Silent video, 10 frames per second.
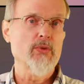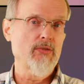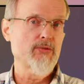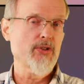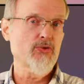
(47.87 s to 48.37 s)
Well,
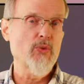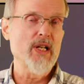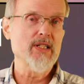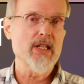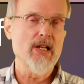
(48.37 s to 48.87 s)
verse
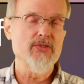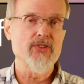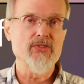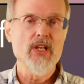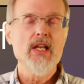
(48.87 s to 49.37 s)
one tells
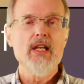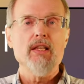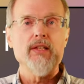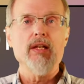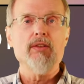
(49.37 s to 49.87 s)
us
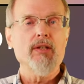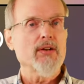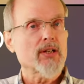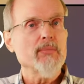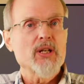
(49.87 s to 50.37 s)
they,
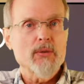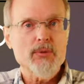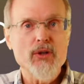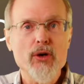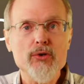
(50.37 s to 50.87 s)
they're coming up
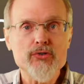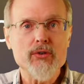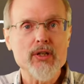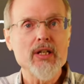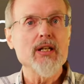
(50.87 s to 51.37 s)
close,
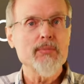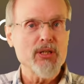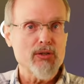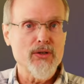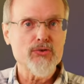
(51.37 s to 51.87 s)
they're getting up
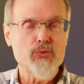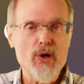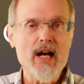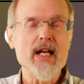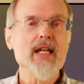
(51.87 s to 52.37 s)
in close.
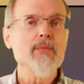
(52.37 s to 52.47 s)
Why?